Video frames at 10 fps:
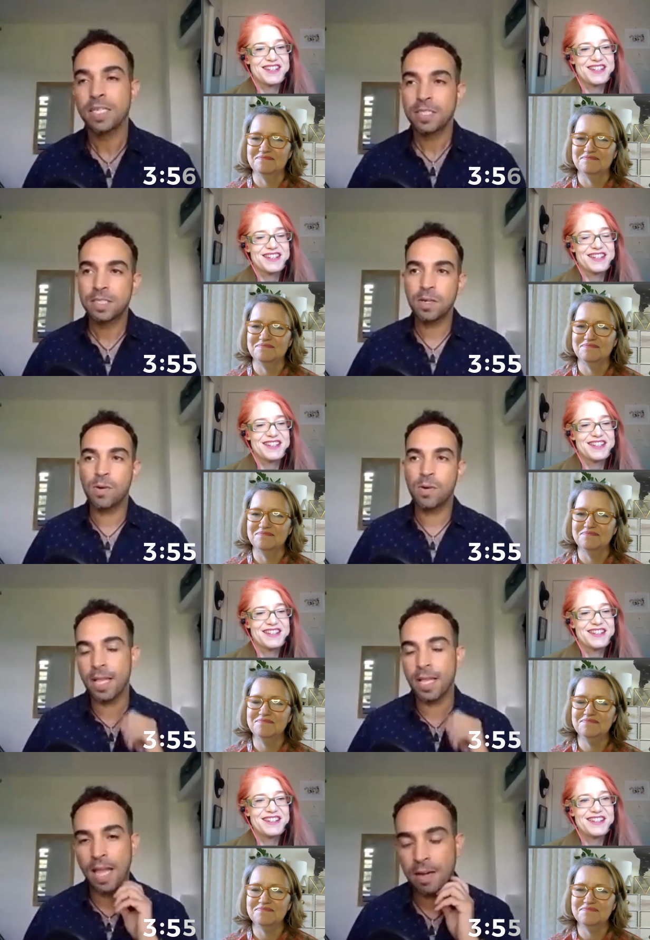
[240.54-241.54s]
Speaker 1: so a
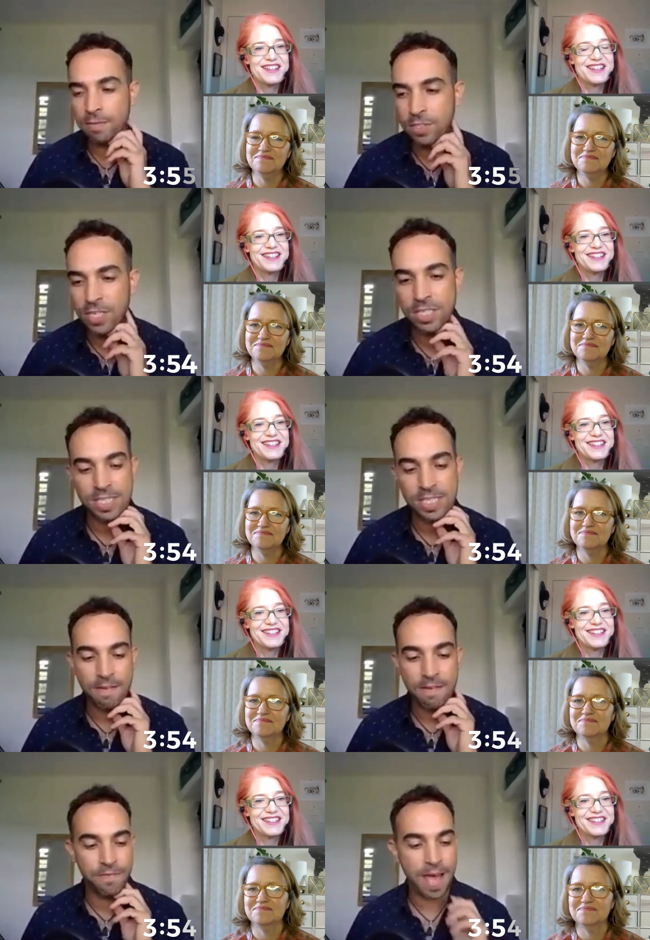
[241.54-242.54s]
lot of changes
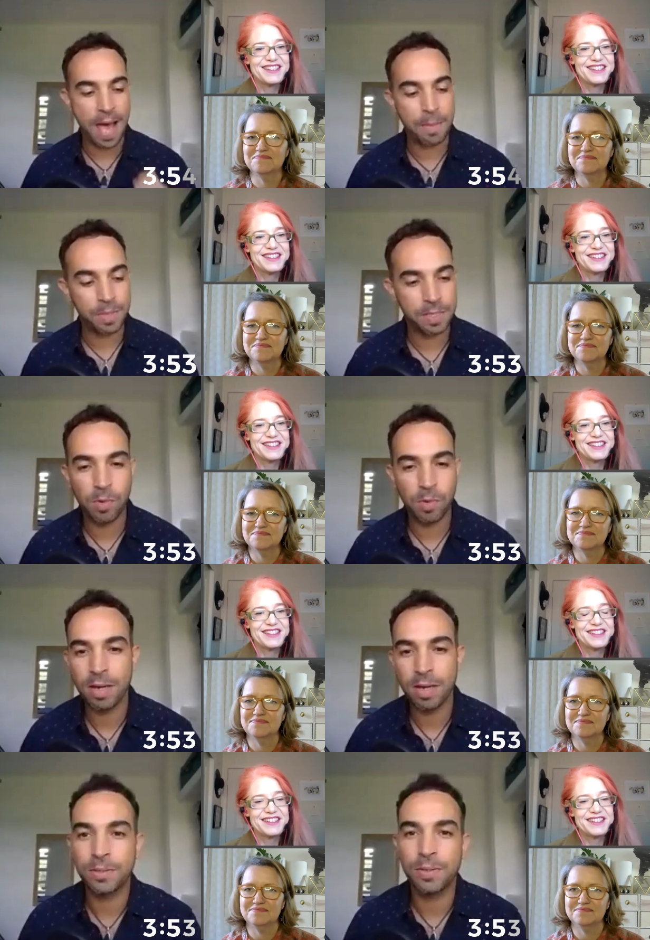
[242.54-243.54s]
have happened in
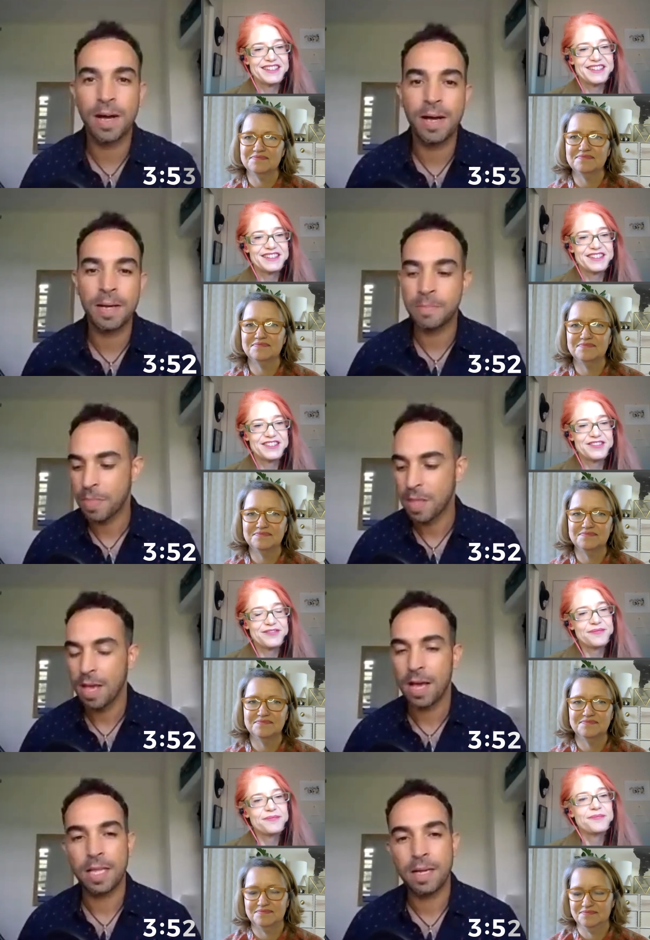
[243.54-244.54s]
Morocco. Um,
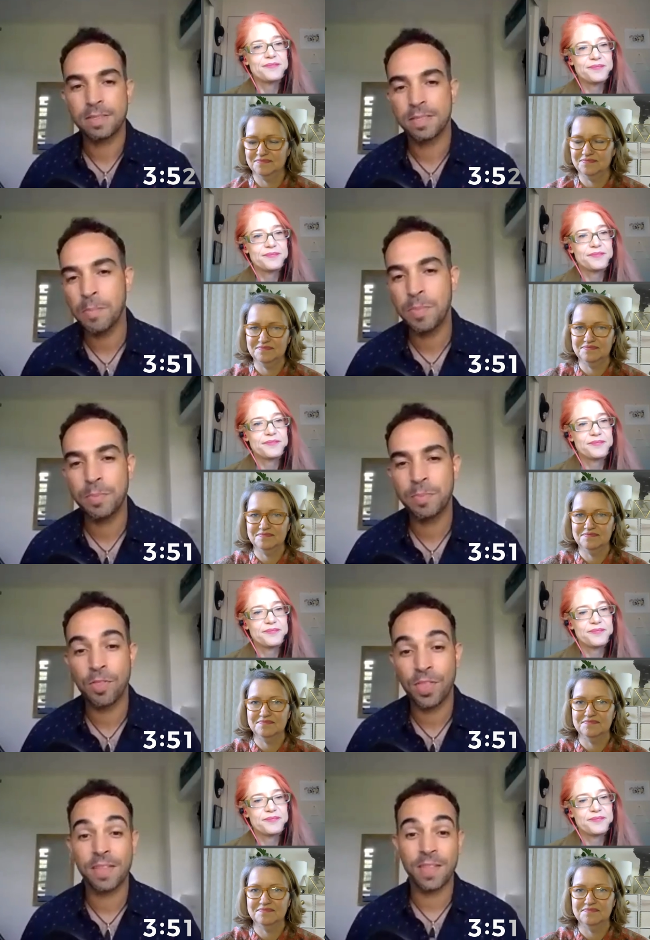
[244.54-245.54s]
lot, some people
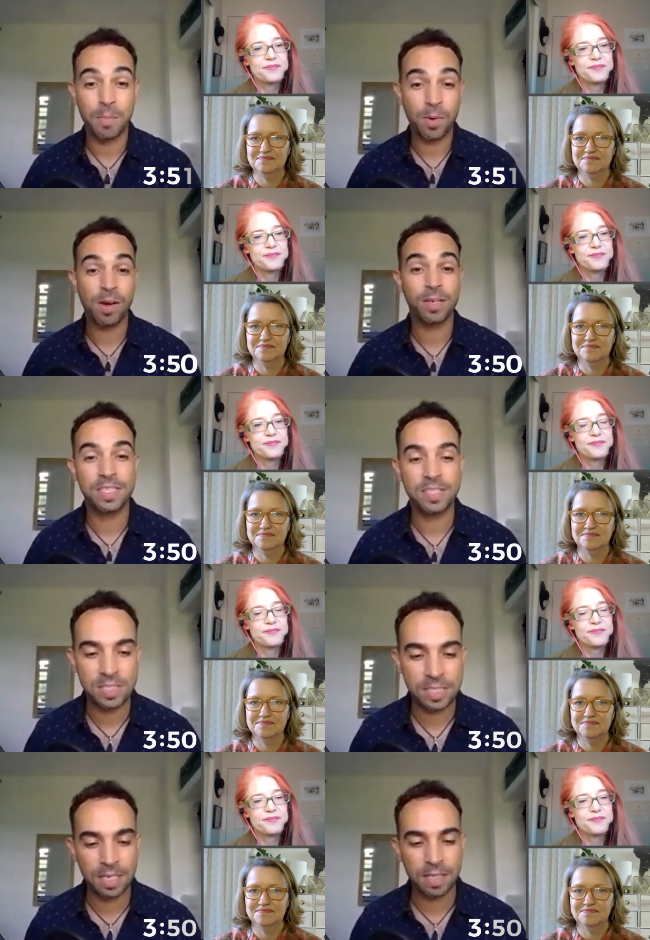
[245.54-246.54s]
think that Morocco is
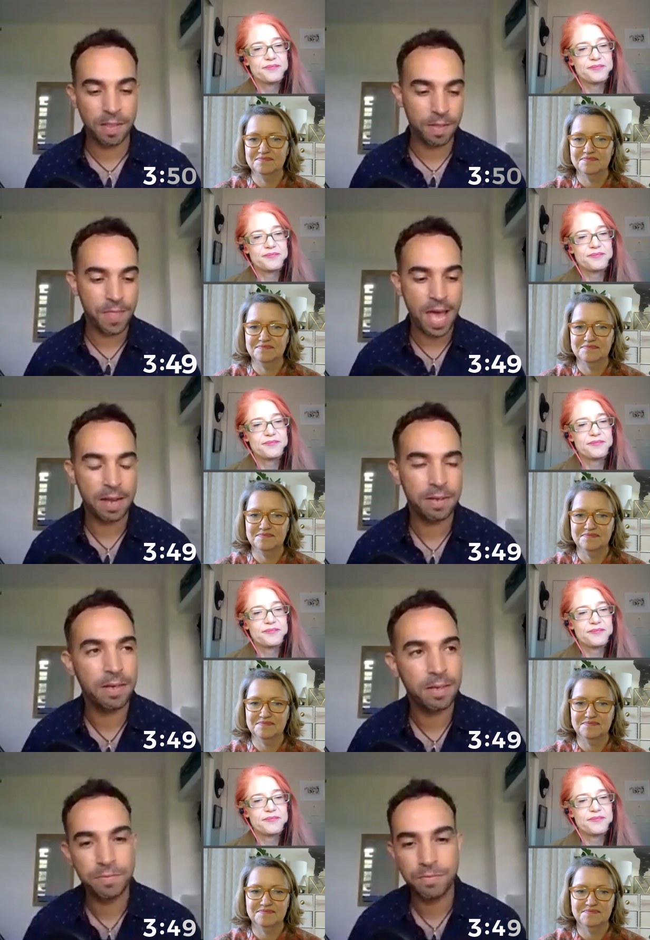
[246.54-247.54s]
still that
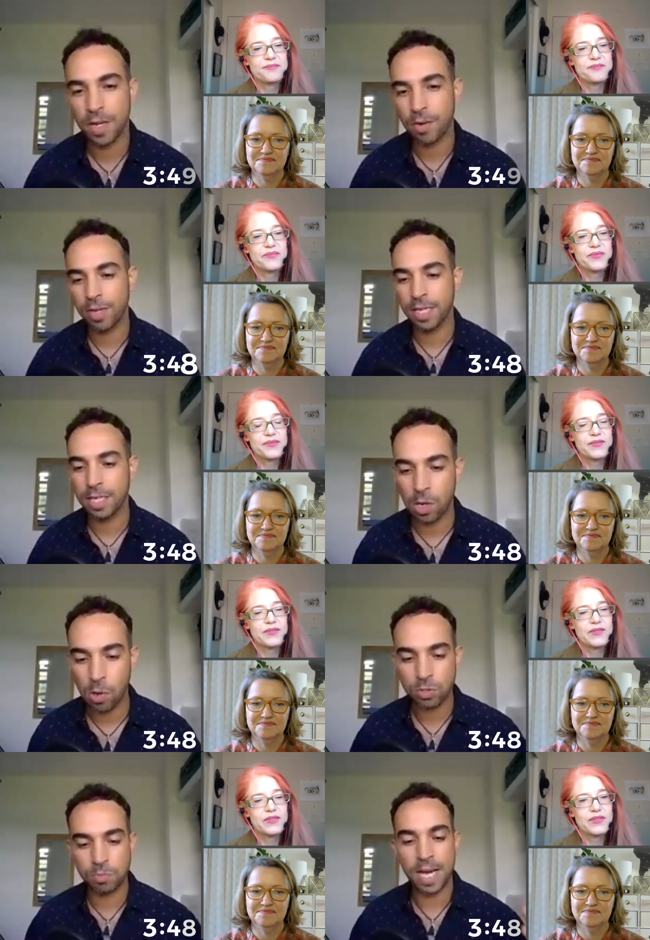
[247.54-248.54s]
uh, very
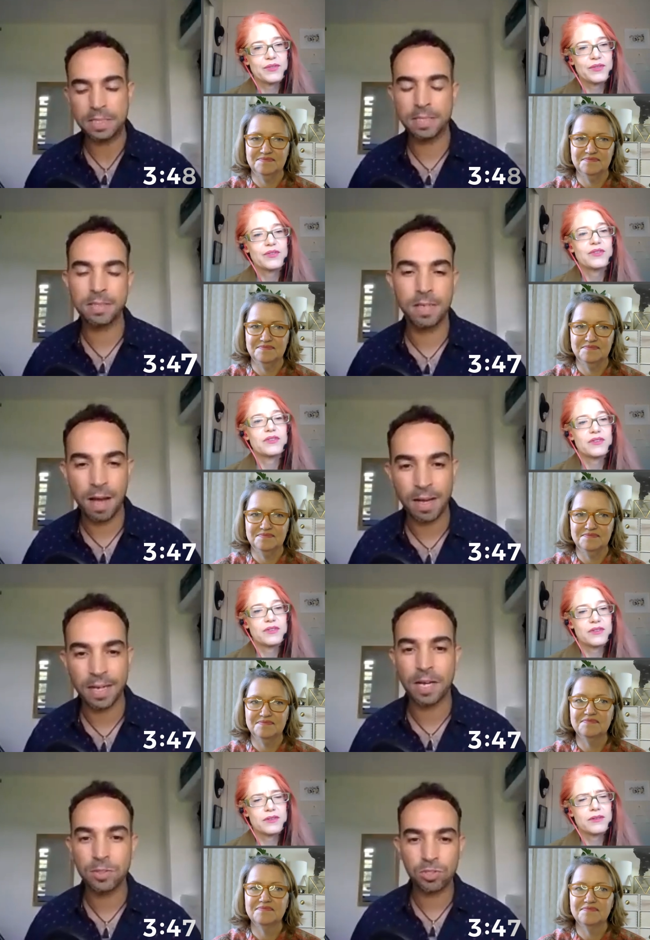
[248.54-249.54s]
close-minded uh,
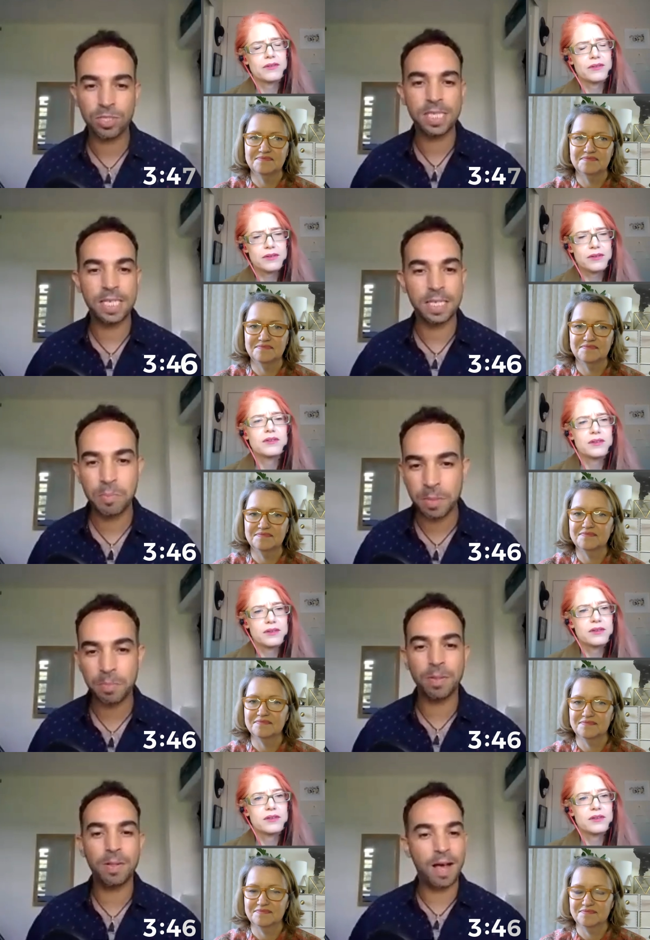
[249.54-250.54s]
country, and
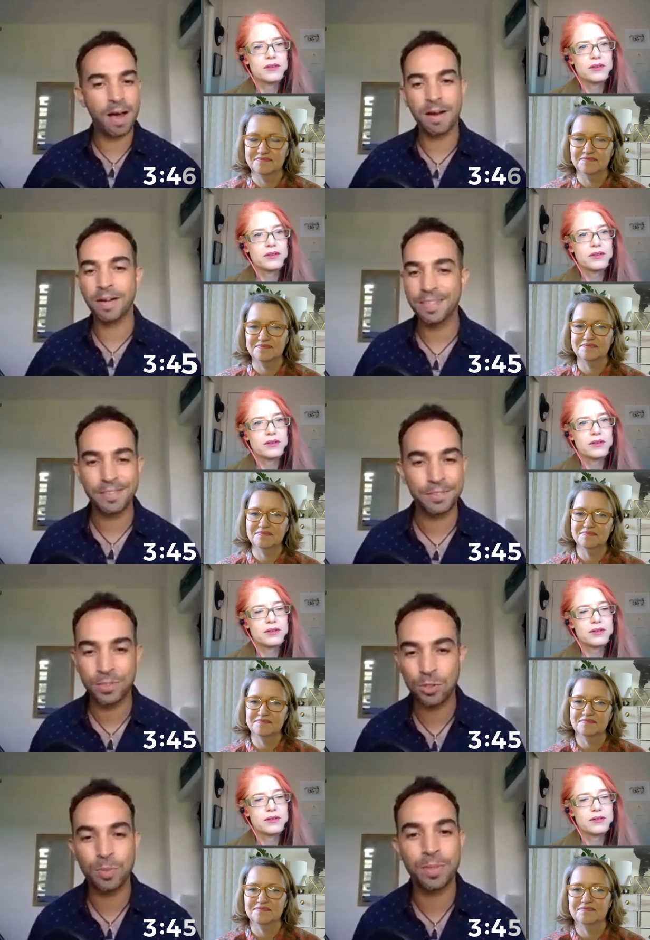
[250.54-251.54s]
people are
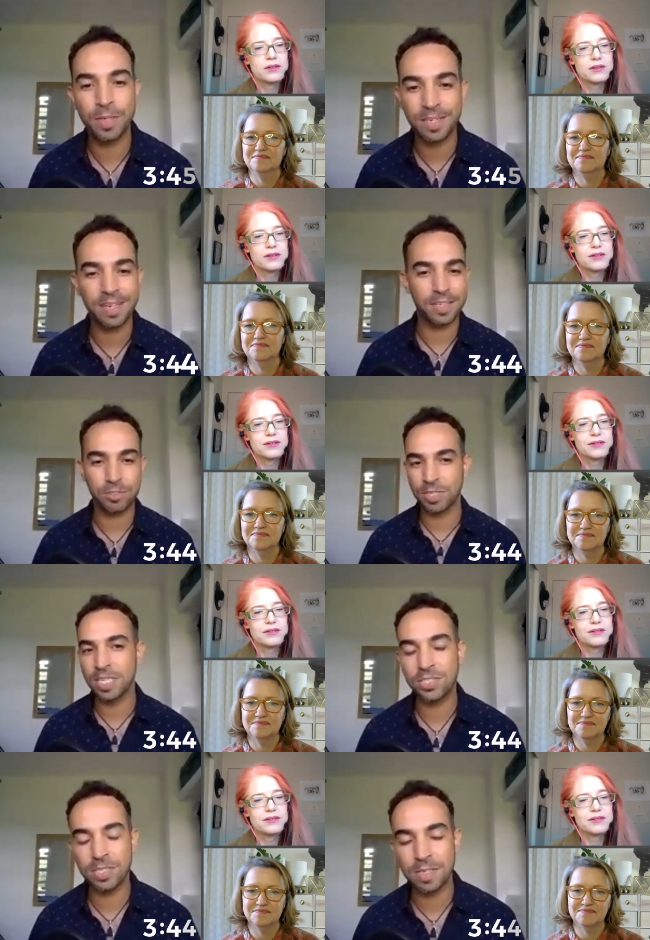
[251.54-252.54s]
super uh,
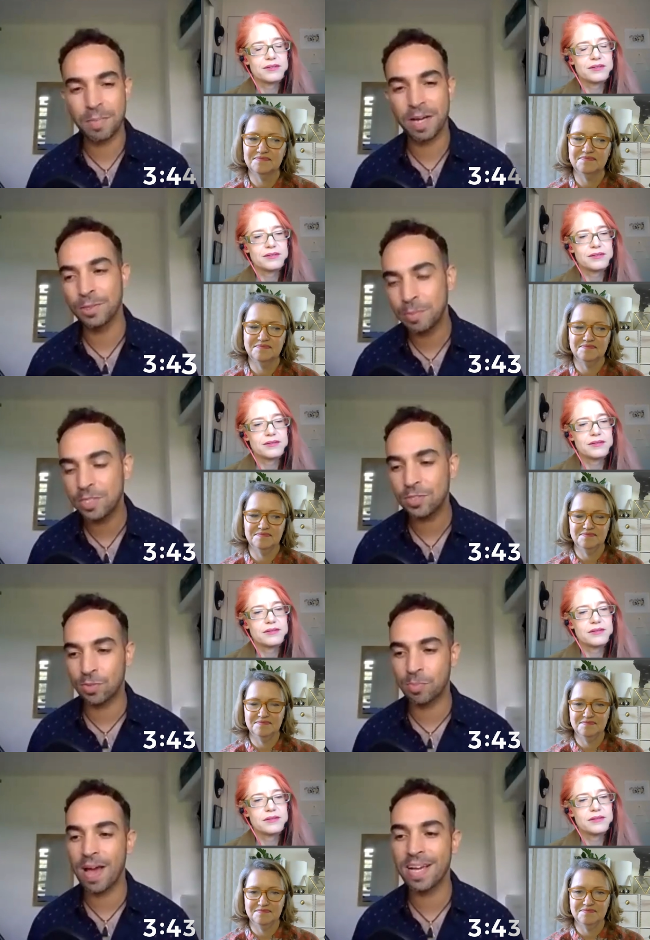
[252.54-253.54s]
traditional. But you'll be
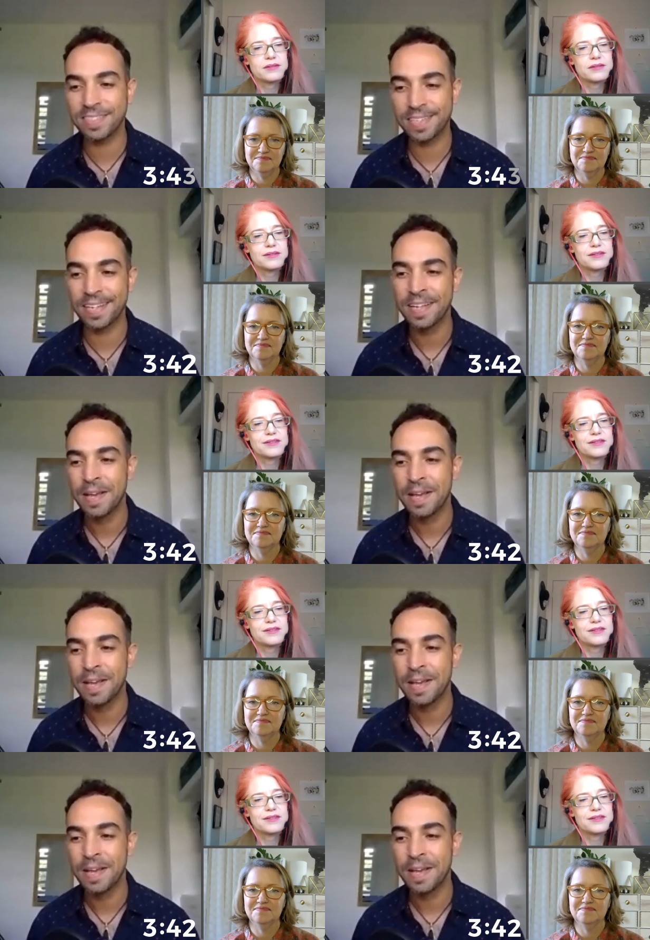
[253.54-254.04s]
surprised that